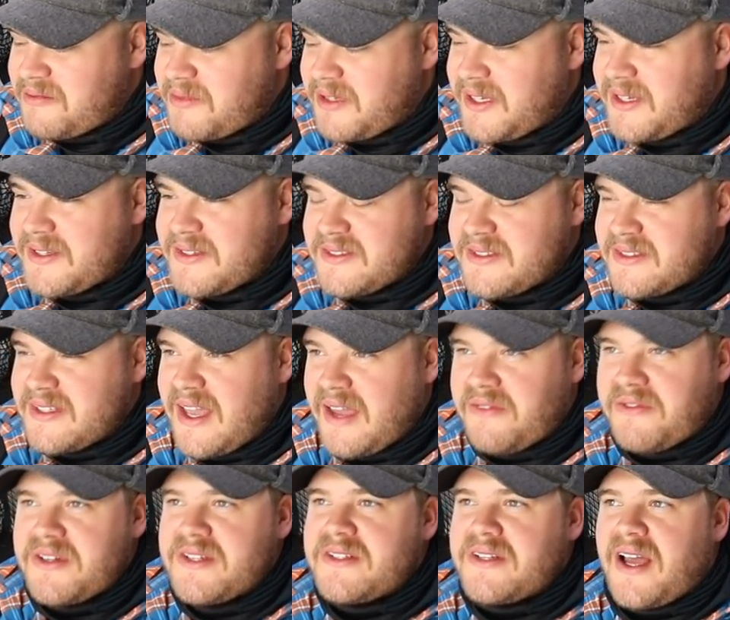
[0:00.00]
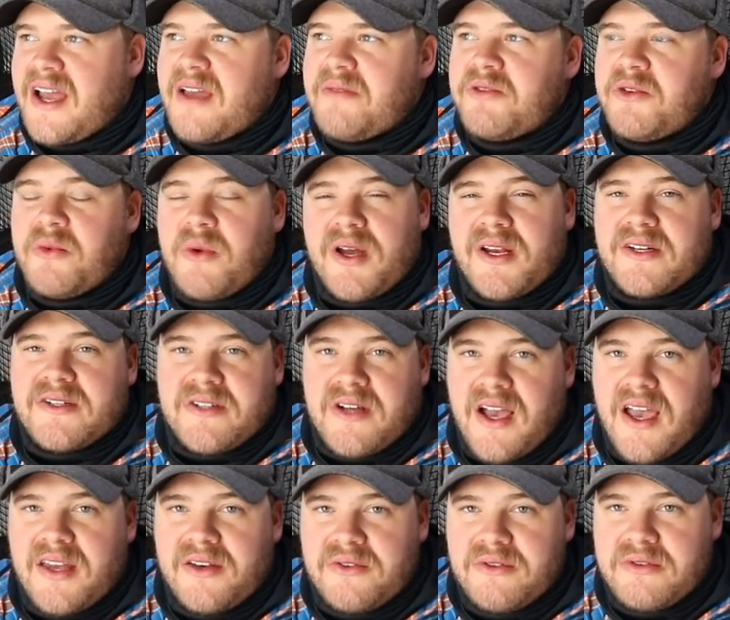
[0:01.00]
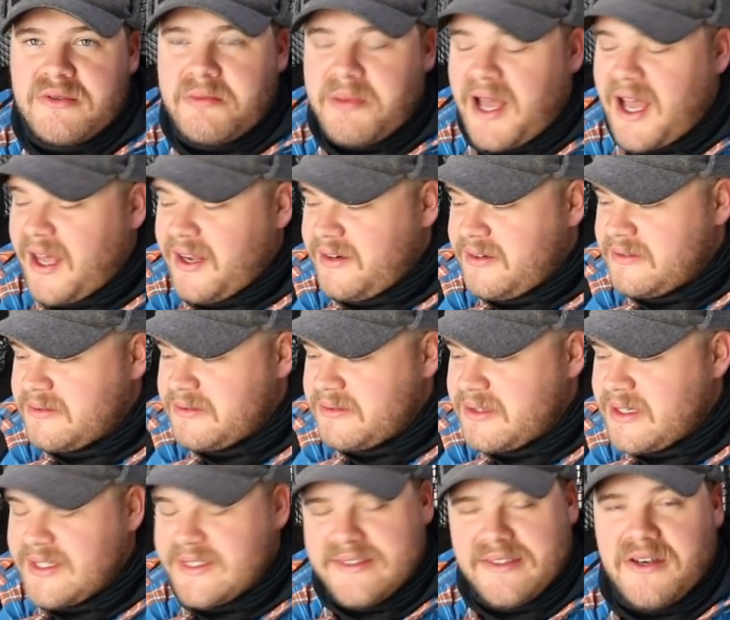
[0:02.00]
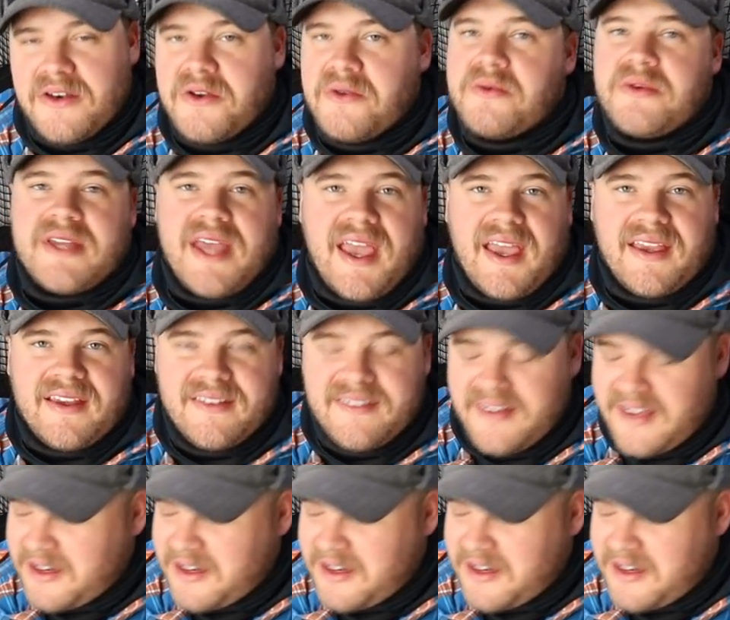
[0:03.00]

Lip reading: because every time you wanna try a new spot, it's a new day.